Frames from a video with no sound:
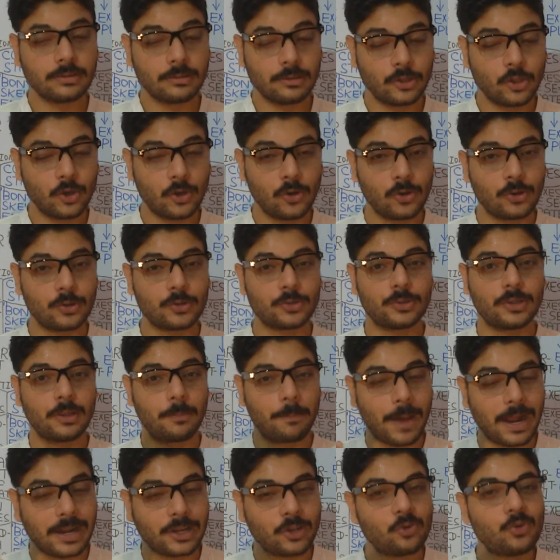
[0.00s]
Though the
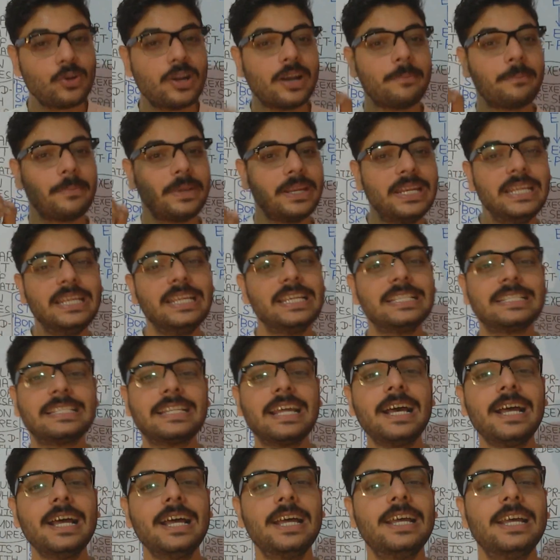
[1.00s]
particular meaning is
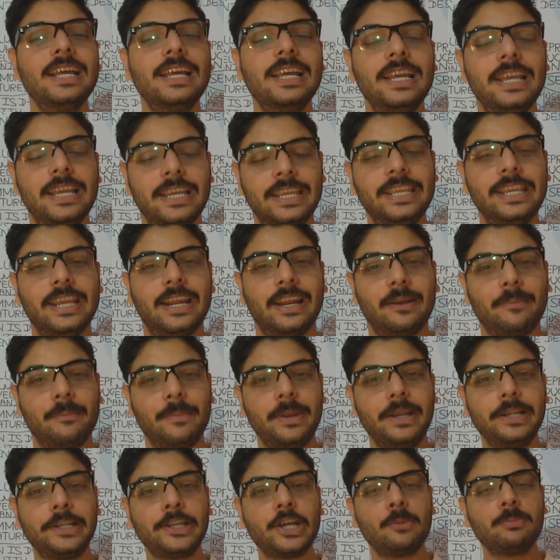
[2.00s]
the here
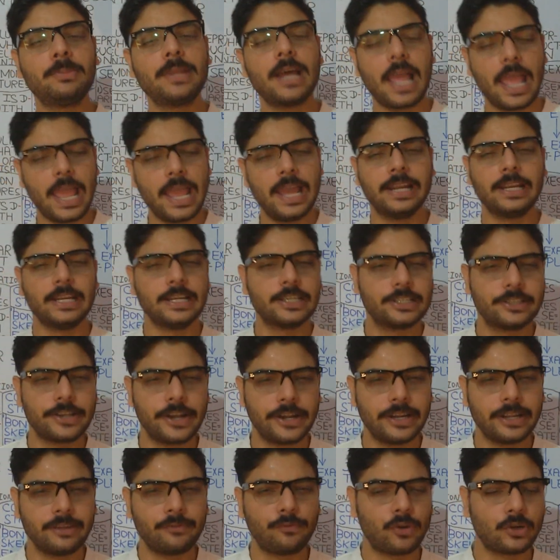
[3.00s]
meant of the N
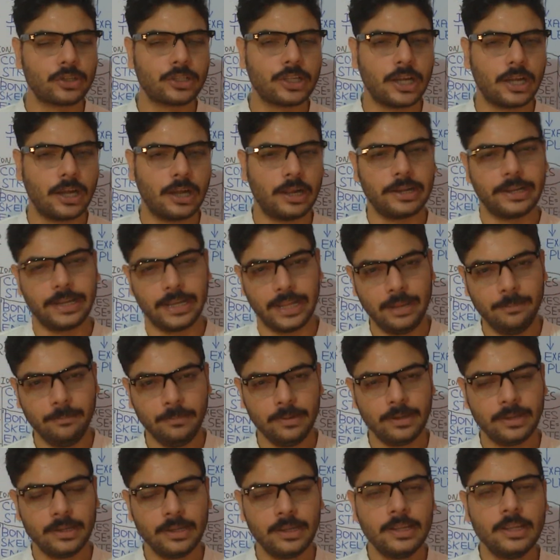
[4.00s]
standing for the name,
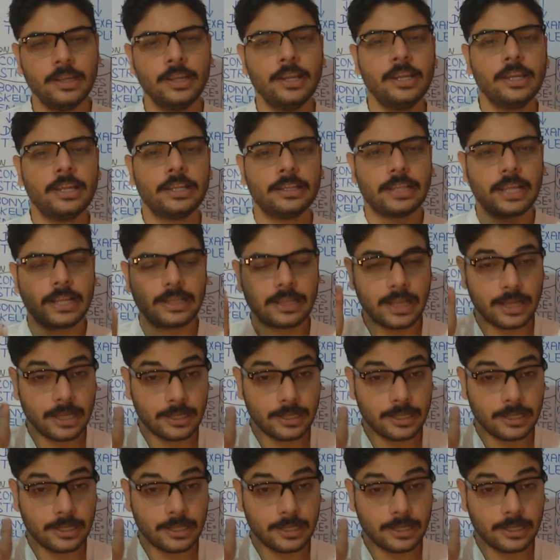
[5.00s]
then